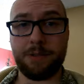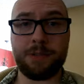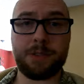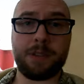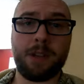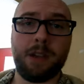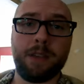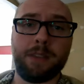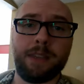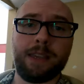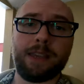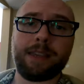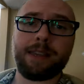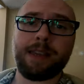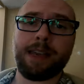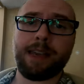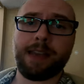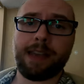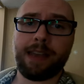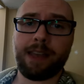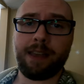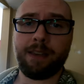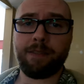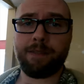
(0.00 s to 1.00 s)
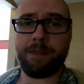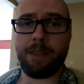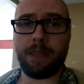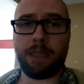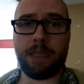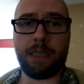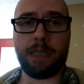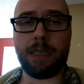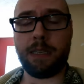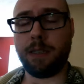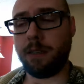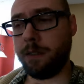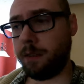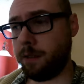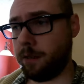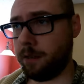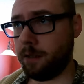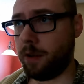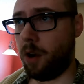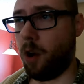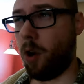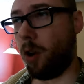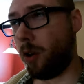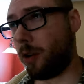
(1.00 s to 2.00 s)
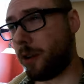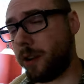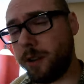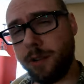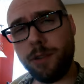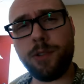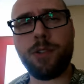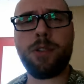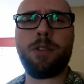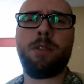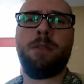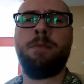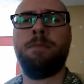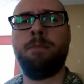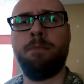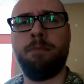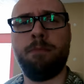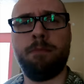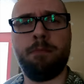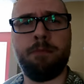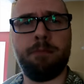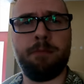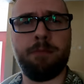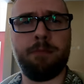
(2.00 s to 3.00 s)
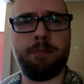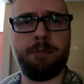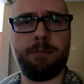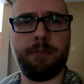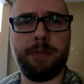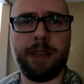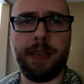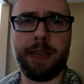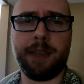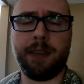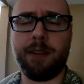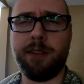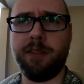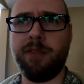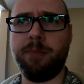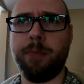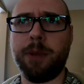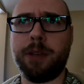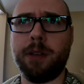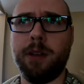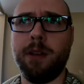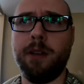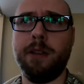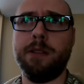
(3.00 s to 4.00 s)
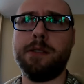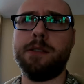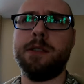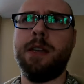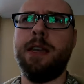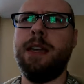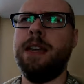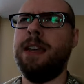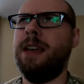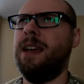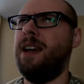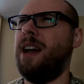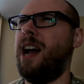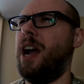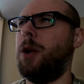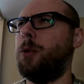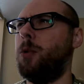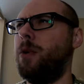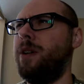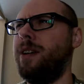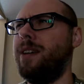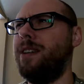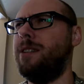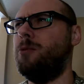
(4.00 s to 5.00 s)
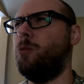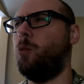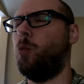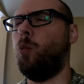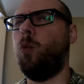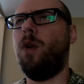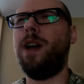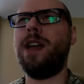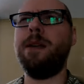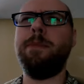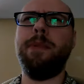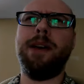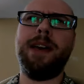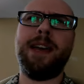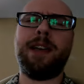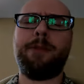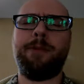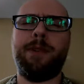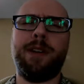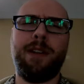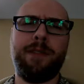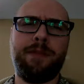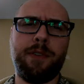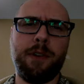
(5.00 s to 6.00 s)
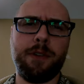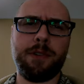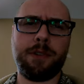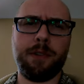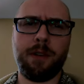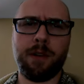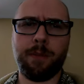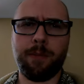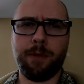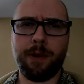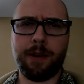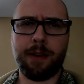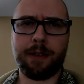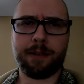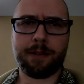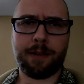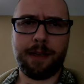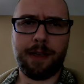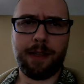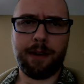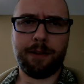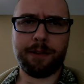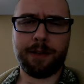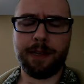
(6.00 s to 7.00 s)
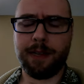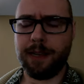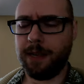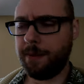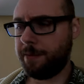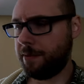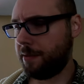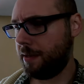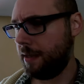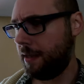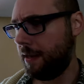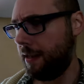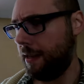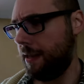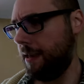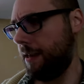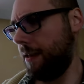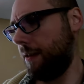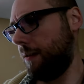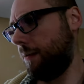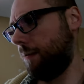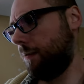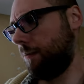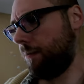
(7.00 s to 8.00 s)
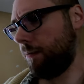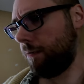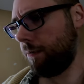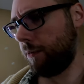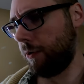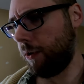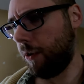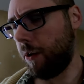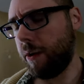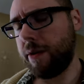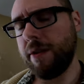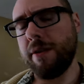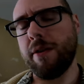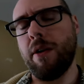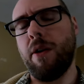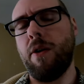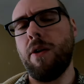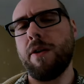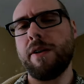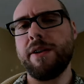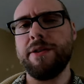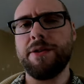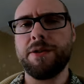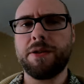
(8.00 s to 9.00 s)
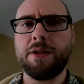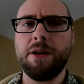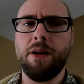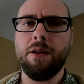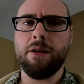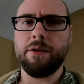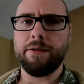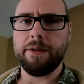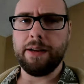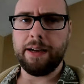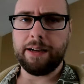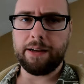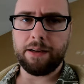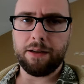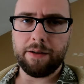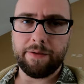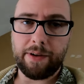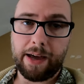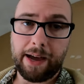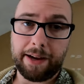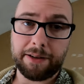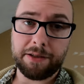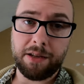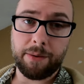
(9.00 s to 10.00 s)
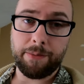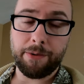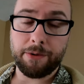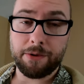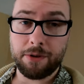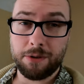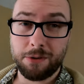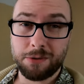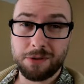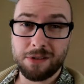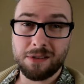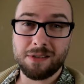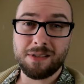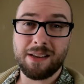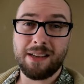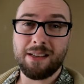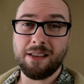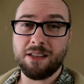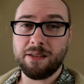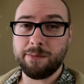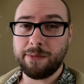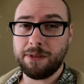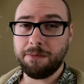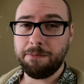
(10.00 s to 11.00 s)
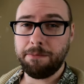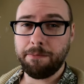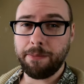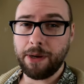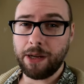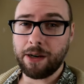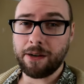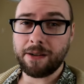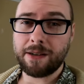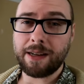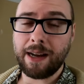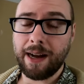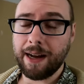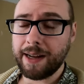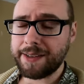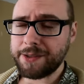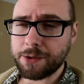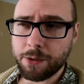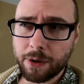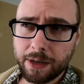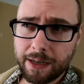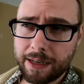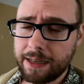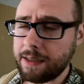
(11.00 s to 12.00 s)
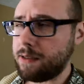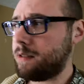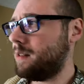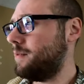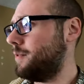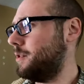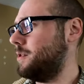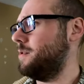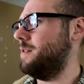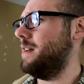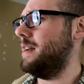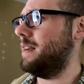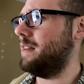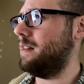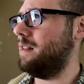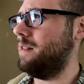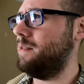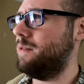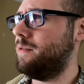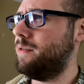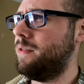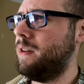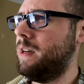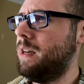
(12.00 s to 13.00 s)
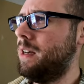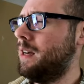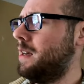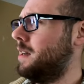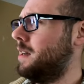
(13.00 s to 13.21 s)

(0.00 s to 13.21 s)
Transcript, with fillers: you saw that I have the orange negative because I read way back when I first started printing cyanotypes that a darker orange color negative actually produces a little bit better contrast for your negative